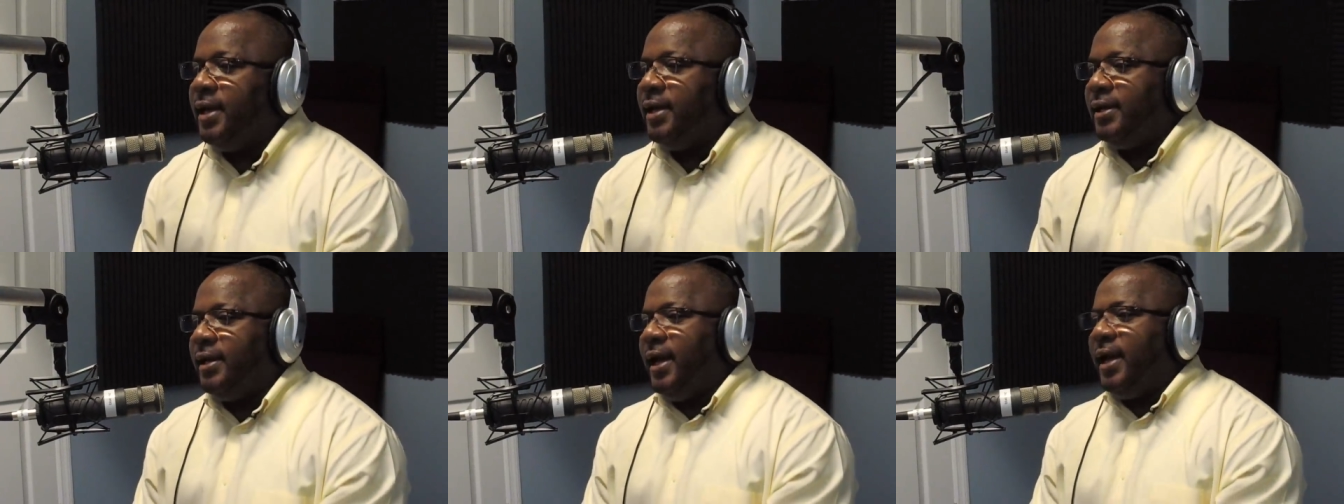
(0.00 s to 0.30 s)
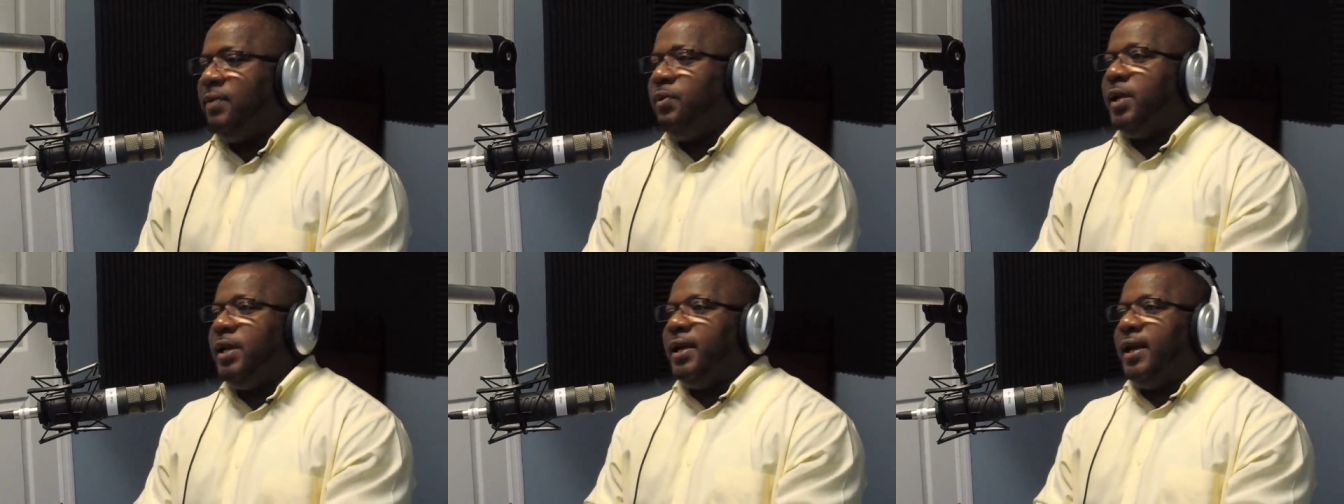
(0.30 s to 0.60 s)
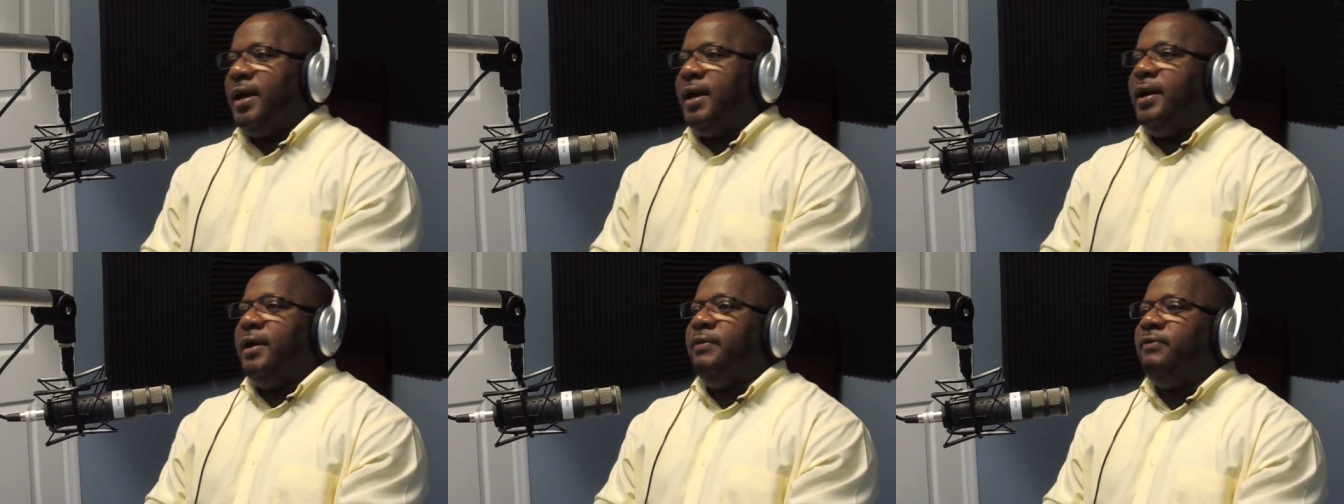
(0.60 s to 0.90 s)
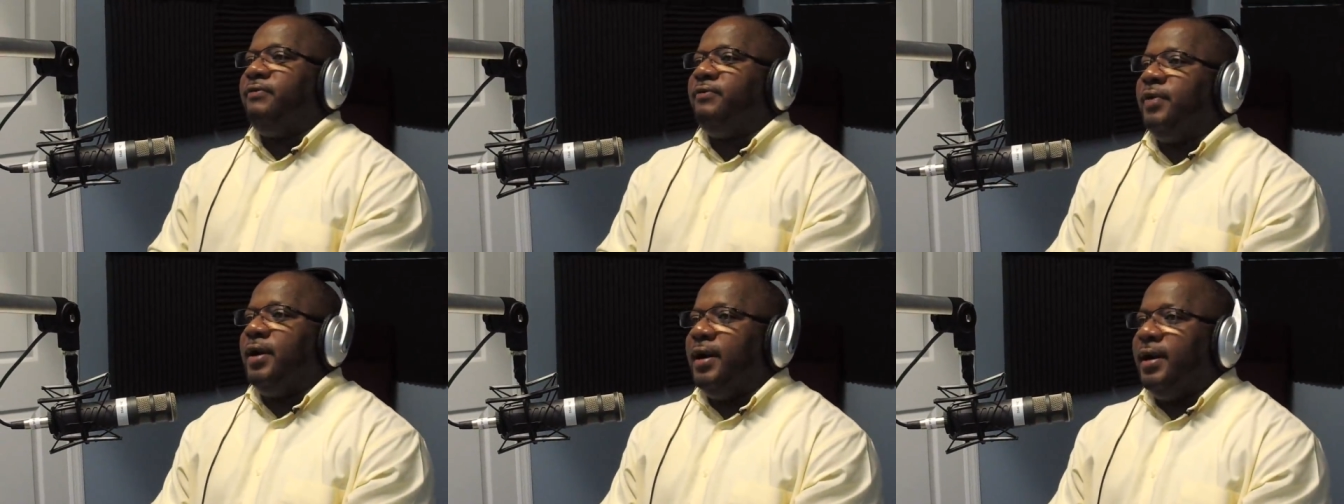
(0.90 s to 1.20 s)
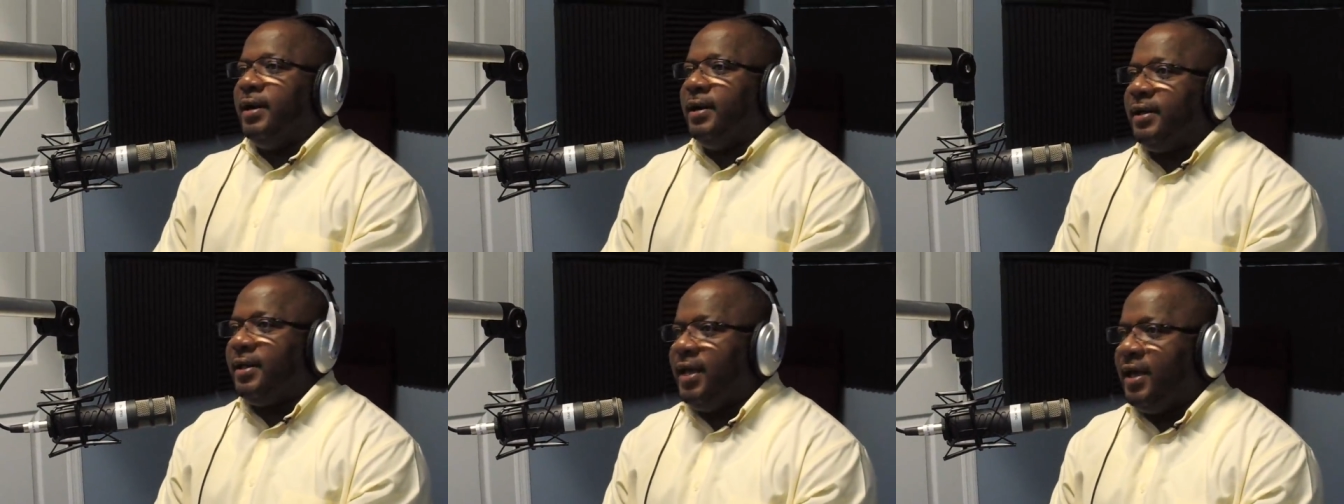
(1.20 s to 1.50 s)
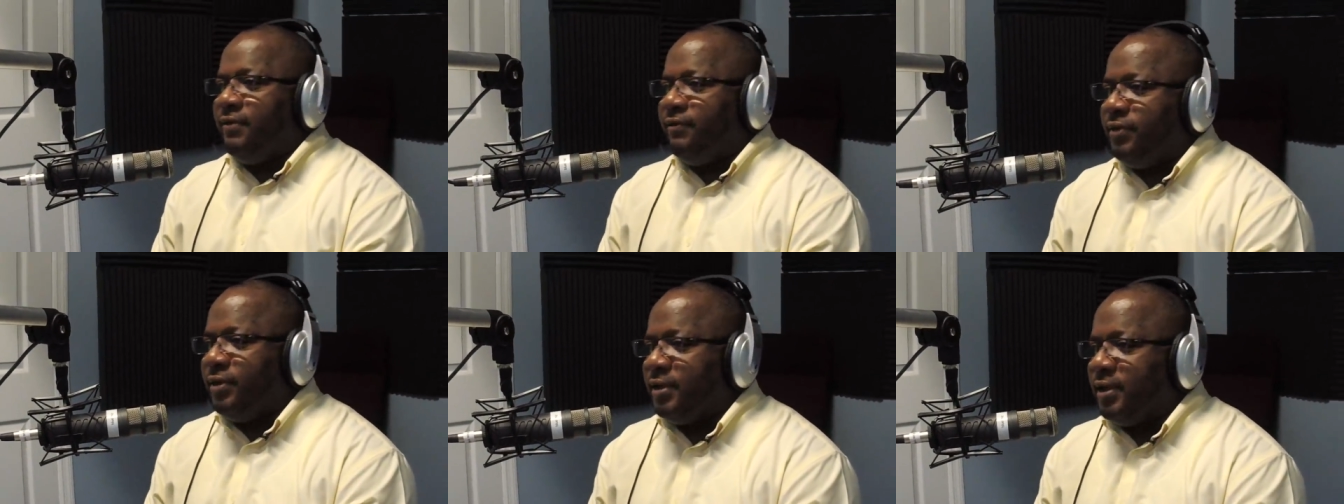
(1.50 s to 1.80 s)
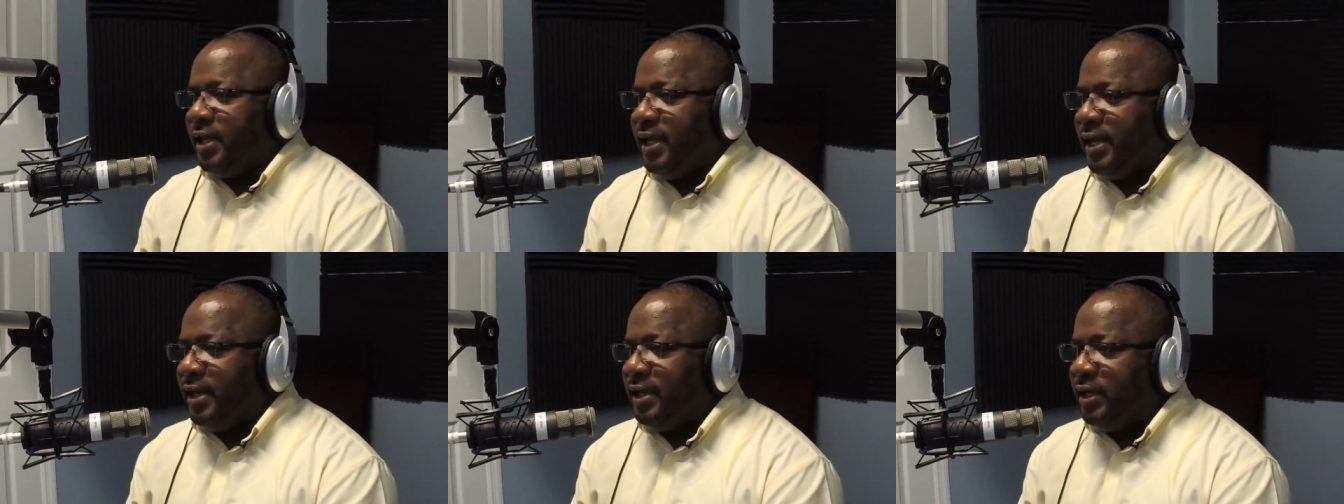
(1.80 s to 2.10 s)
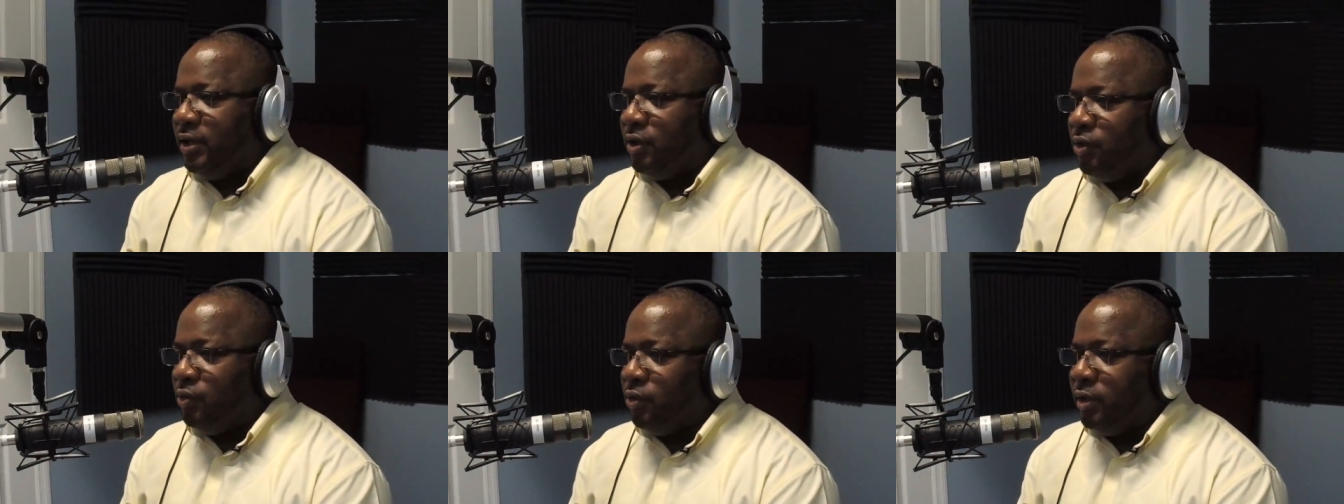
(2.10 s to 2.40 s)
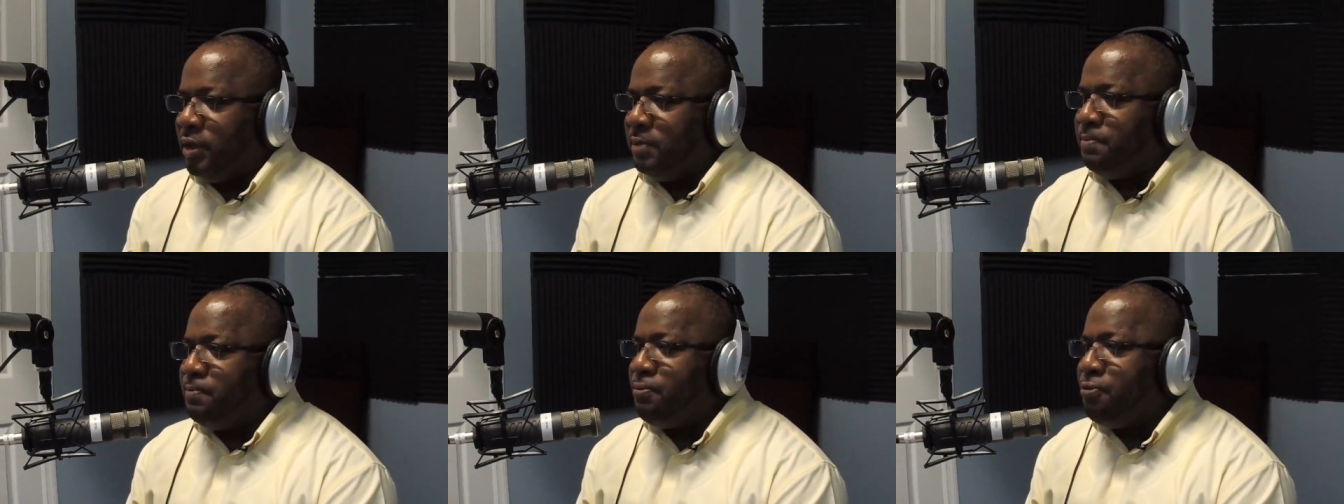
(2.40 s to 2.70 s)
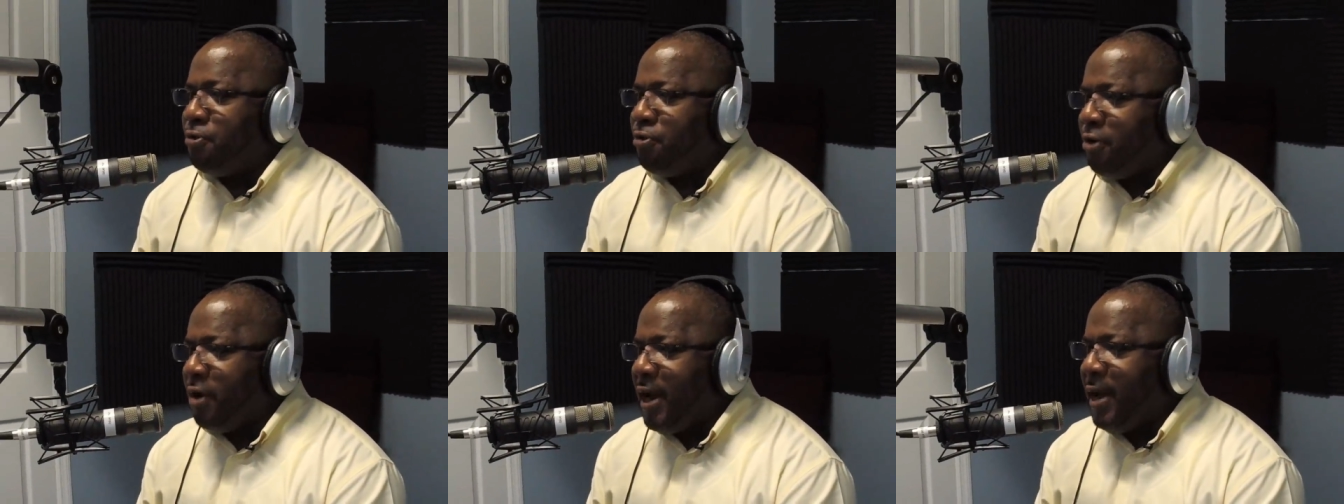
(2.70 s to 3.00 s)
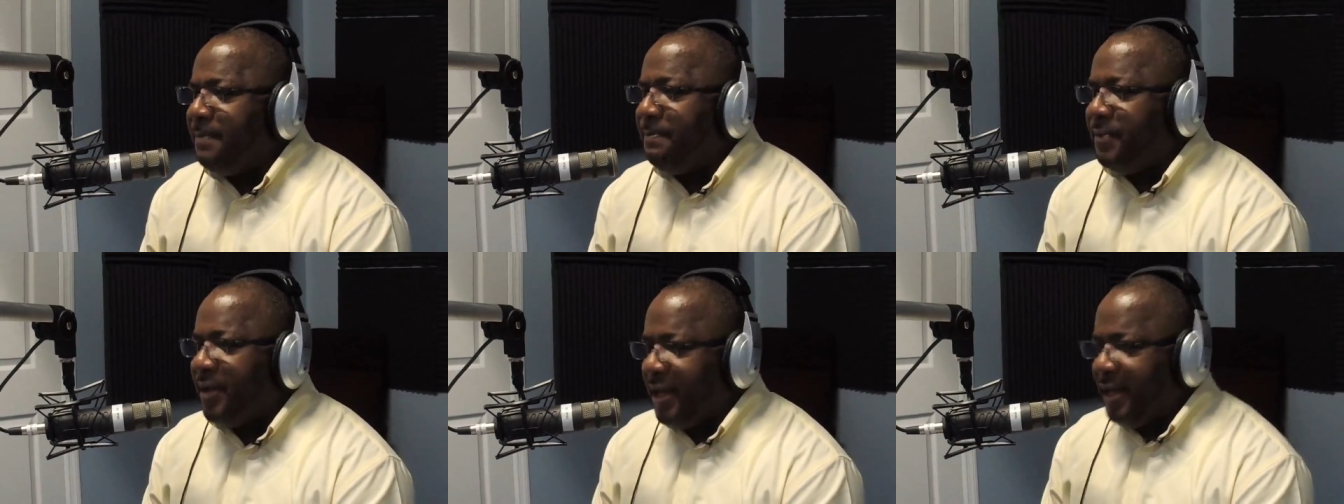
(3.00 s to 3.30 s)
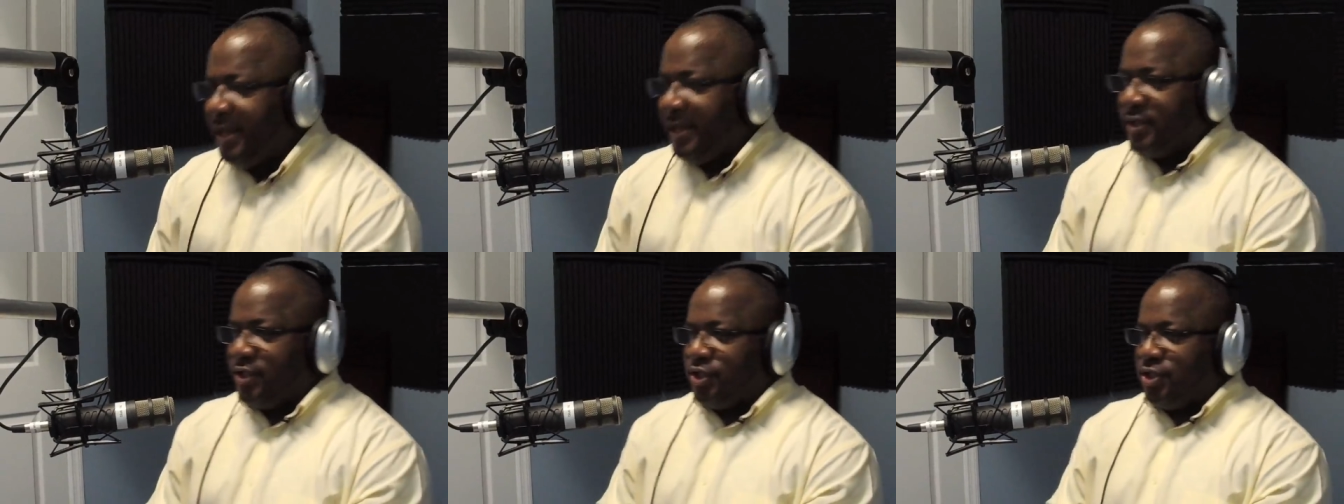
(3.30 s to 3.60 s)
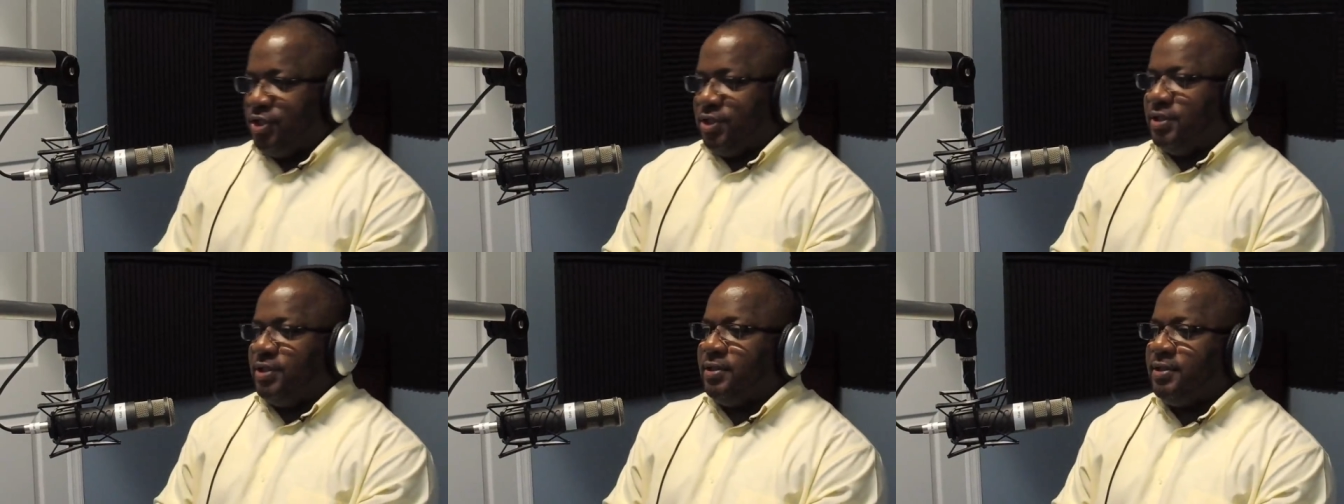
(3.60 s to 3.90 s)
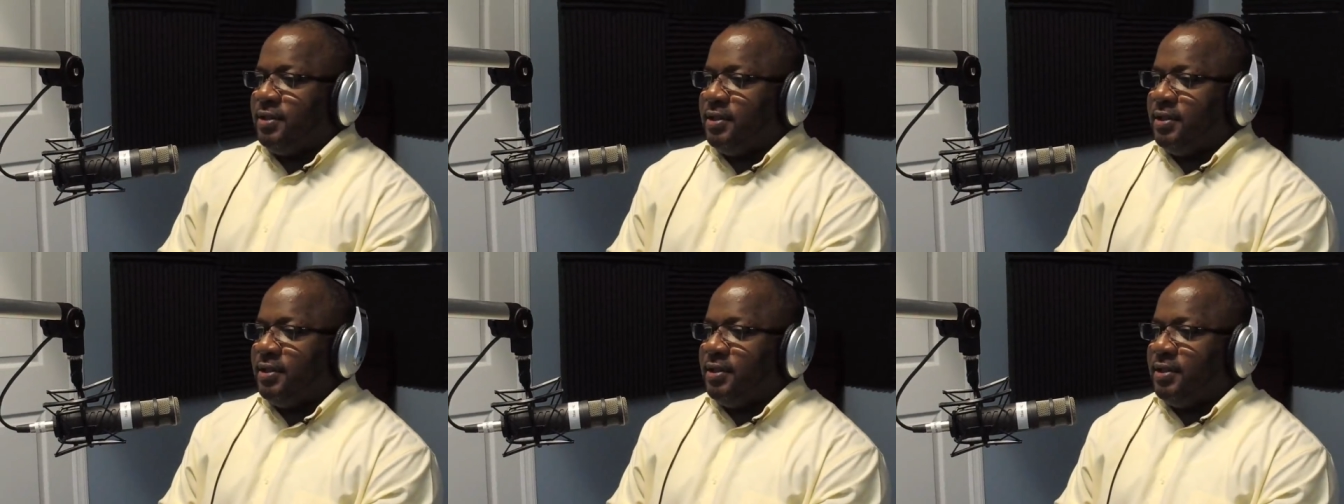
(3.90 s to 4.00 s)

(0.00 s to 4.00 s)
Then we have uh, Kevin L.A. Ewing Prayer page.